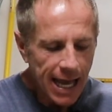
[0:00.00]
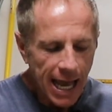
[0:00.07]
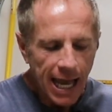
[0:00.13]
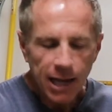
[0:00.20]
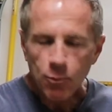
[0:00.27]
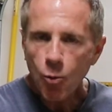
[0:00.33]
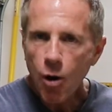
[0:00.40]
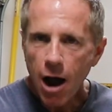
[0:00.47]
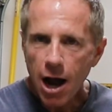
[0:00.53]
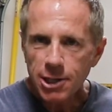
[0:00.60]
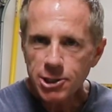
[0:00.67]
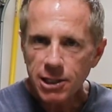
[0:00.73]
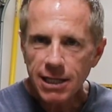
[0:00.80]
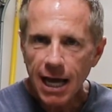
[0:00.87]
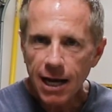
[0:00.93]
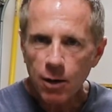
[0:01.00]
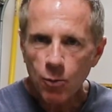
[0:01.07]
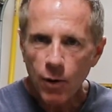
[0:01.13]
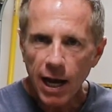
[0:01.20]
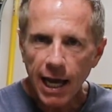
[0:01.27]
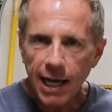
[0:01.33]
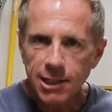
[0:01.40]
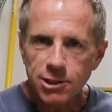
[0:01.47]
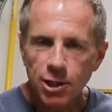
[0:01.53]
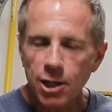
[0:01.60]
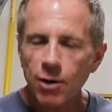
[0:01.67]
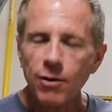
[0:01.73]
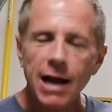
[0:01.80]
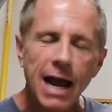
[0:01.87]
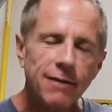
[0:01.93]
and washing that away so you
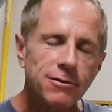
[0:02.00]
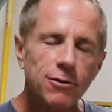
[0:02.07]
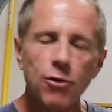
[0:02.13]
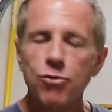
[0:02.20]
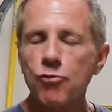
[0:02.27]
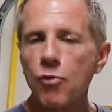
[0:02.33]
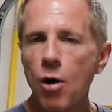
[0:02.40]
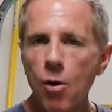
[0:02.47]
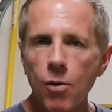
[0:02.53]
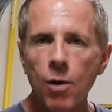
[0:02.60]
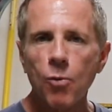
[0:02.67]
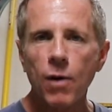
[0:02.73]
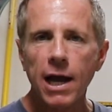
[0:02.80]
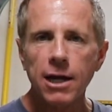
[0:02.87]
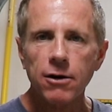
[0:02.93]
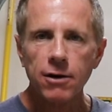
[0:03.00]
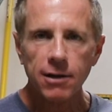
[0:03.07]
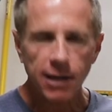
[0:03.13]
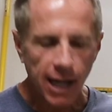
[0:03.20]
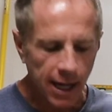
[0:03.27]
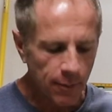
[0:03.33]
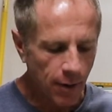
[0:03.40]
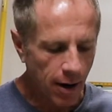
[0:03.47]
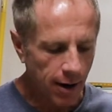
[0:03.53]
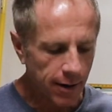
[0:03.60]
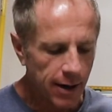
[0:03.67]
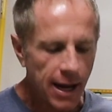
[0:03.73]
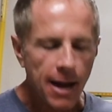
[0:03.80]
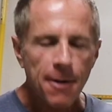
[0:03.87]
don't have to throw away your clay bar.